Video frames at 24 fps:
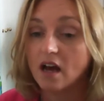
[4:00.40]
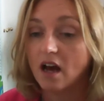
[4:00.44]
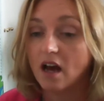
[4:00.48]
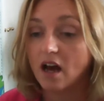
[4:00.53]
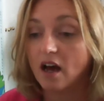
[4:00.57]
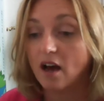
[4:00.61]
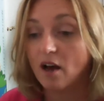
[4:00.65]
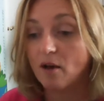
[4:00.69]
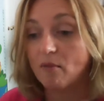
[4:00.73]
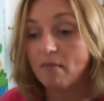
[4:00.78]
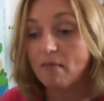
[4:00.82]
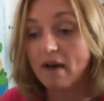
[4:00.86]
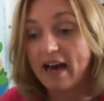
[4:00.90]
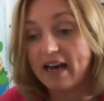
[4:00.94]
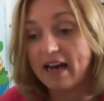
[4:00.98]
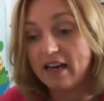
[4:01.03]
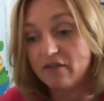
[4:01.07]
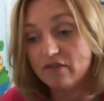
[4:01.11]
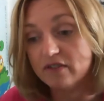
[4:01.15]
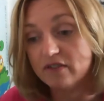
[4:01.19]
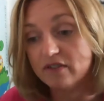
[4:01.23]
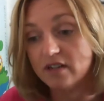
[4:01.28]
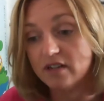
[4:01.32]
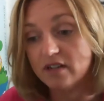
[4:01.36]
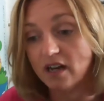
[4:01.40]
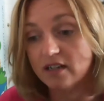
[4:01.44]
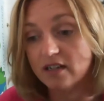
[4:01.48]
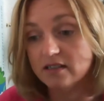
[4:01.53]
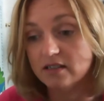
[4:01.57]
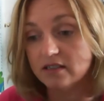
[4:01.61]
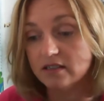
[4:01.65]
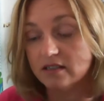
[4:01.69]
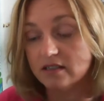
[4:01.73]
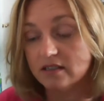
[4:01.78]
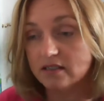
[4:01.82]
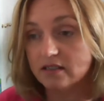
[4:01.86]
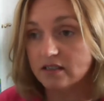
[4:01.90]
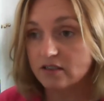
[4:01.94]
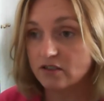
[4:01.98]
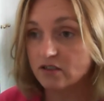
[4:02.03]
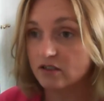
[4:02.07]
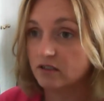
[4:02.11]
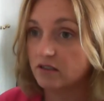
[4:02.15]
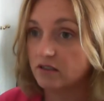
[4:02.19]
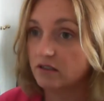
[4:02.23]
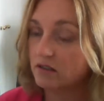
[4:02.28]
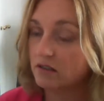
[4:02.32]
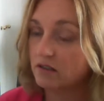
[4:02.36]
advertising
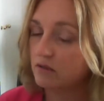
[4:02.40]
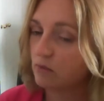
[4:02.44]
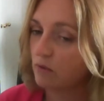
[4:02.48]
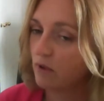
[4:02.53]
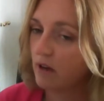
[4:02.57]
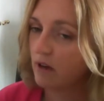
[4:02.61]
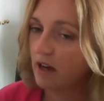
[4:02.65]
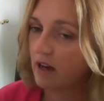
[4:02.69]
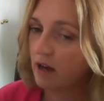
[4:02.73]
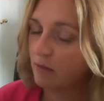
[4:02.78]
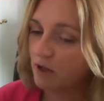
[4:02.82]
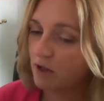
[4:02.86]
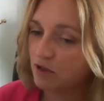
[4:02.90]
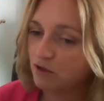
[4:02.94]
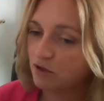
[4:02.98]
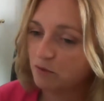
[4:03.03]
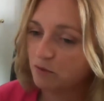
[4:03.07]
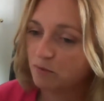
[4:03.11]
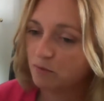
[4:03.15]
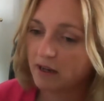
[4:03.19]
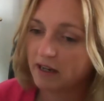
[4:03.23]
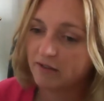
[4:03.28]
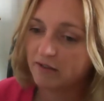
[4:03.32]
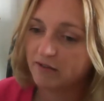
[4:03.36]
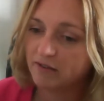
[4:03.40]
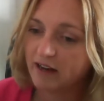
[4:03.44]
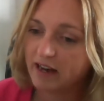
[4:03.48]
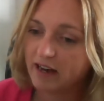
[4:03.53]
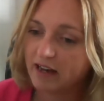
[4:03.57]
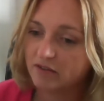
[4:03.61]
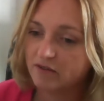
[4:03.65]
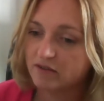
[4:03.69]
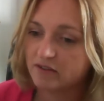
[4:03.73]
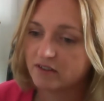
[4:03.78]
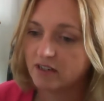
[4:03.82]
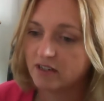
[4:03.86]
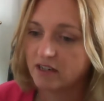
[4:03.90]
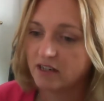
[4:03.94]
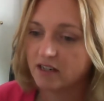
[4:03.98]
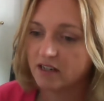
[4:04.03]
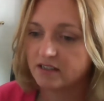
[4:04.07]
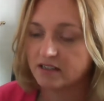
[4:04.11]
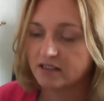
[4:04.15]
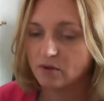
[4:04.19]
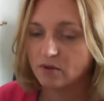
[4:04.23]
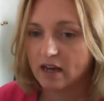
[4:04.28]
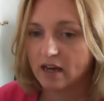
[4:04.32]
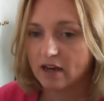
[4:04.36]
decisions, how much you pay for
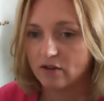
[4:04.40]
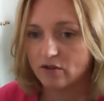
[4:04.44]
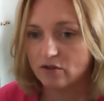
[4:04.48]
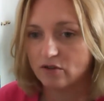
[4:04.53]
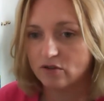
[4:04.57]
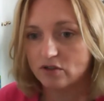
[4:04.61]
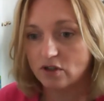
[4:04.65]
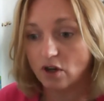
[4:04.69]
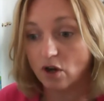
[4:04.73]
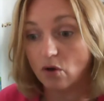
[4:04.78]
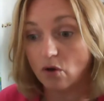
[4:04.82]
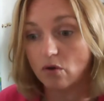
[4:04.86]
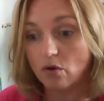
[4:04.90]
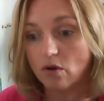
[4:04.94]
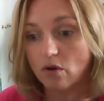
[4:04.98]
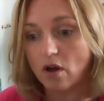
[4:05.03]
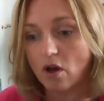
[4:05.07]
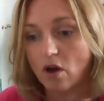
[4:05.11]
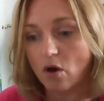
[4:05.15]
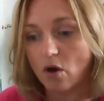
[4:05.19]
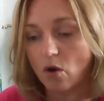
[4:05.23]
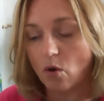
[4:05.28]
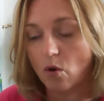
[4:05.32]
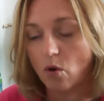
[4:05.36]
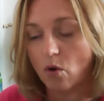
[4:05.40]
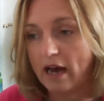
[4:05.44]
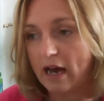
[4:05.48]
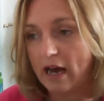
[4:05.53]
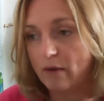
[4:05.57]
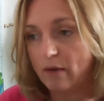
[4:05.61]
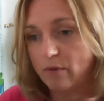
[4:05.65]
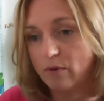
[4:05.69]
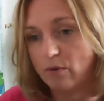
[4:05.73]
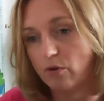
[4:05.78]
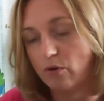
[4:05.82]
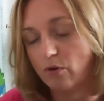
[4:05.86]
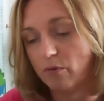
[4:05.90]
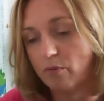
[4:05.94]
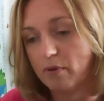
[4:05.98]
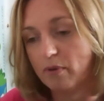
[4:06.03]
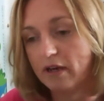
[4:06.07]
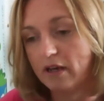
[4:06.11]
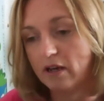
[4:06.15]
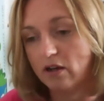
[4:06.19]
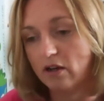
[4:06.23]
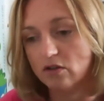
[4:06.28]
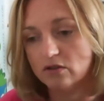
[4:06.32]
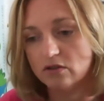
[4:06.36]
advertising, how you don't, how we want to
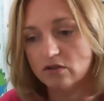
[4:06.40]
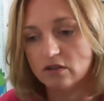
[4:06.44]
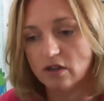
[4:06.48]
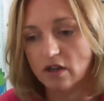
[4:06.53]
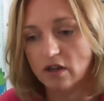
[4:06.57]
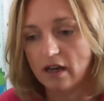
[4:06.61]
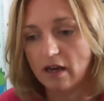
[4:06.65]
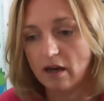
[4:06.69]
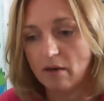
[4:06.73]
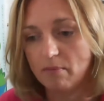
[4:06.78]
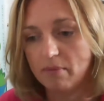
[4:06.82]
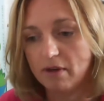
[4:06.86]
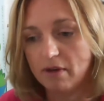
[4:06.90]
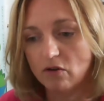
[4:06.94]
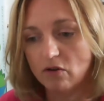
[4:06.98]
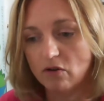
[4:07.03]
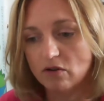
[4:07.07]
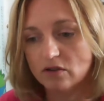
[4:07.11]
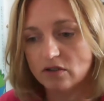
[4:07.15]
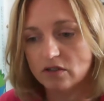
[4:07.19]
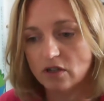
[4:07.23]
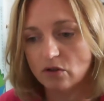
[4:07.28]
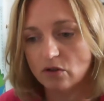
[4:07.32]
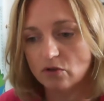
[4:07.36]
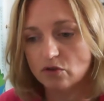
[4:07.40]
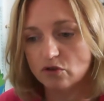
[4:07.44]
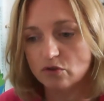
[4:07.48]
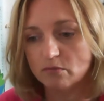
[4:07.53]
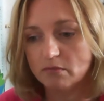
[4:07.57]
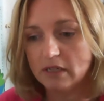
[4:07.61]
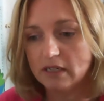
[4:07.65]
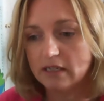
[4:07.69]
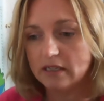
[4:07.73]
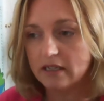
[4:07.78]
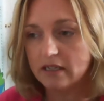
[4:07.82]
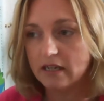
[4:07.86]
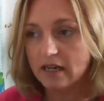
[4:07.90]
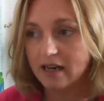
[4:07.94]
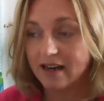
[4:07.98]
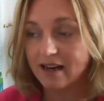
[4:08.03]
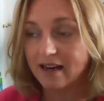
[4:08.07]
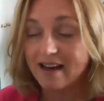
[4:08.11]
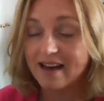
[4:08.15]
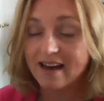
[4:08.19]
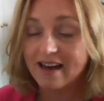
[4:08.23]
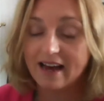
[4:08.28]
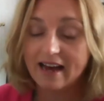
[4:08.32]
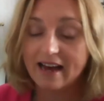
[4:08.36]
appear on social media,
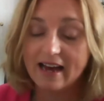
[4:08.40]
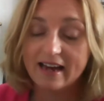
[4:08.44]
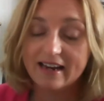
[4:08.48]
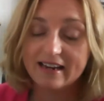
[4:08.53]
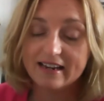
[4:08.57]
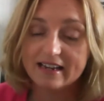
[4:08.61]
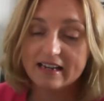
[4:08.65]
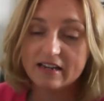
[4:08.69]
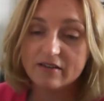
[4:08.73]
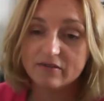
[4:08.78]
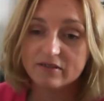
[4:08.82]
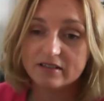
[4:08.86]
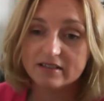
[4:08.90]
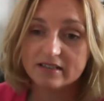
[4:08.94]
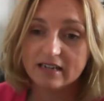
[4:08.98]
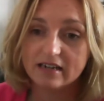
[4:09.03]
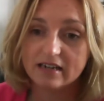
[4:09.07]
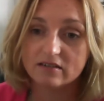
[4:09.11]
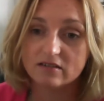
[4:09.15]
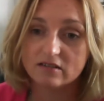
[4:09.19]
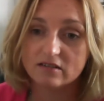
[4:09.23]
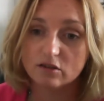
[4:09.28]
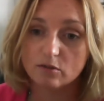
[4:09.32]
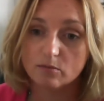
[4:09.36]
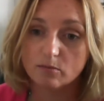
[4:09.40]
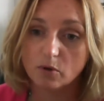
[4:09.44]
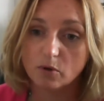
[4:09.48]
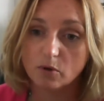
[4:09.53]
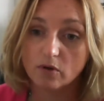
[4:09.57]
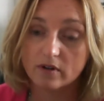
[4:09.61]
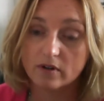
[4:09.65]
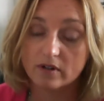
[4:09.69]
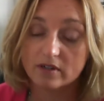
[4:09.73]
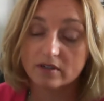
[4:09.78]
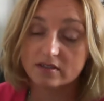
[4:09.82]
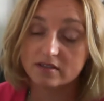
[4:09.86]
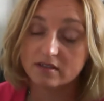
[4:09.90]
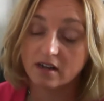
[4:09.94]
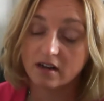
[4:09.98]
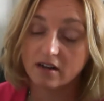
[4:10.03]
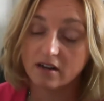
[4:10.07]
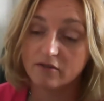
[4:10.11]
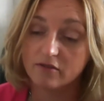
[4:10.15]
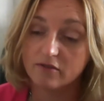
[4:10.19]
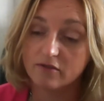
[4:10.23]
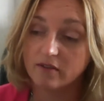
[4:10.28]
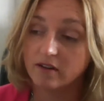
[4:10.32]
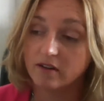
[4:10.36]
and even down to the boring stuff
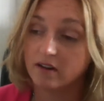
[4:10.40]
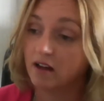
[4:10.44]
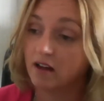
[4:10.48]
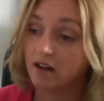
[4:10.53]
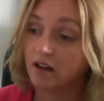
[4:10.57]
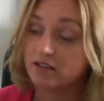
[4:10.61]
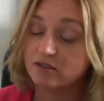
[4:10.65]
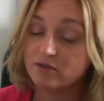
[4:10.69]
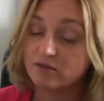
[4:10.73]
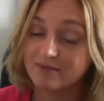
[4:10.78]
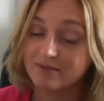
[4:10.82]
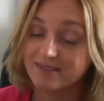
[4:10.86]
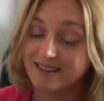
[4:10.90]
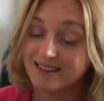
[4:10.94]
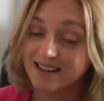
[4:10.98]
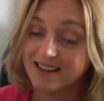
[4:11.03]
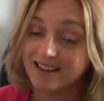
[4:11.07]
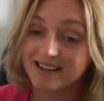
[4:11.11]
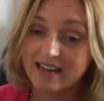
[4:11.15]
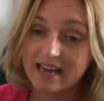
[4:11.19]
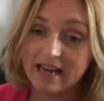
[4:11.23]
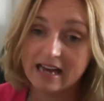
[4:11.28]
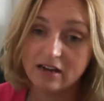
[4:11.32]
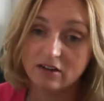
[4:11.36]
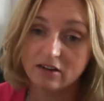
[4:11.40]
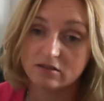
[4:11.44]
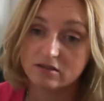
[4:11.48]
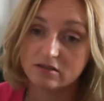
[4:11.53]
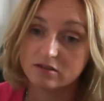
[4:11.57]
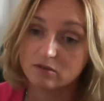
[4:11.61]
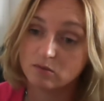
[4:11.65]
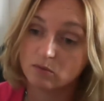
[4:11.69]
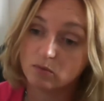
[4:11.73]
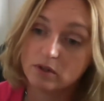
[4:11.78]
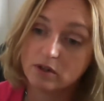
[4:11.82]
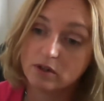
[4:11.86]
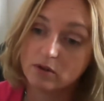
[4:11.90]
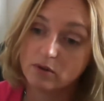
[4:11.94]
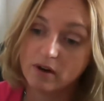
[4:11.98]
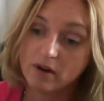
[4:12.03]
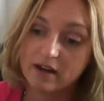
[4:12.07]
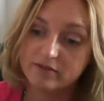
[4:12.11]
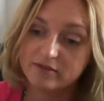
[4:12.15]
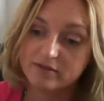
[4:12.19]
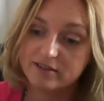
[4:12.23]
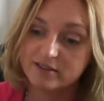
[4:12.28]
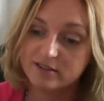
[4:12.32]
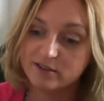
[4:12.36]
like doing the accounts. We all
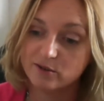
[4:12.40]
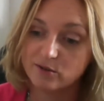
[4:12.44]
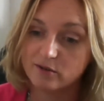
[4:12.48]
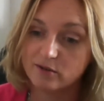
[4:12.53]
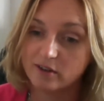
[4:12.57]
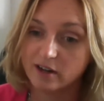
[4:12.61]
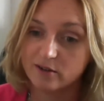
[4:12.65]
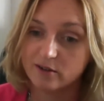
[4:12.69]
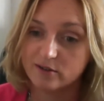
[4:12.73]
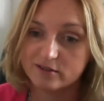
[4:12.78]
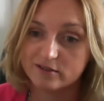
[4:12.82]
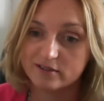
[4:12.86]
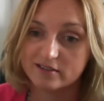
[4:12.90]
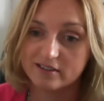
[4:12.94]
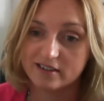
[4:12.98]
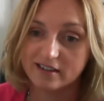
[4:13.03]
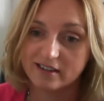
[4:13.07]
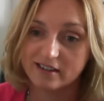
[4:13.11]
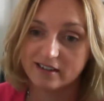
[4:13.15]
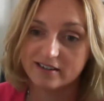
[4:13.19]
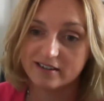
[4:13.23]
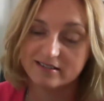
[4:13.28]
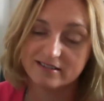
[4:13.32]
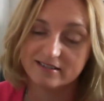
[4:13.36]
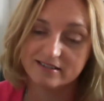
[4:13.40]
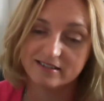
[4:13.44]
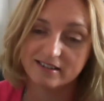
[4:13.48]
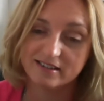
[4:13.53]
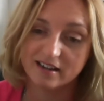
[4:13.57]
have to do those, and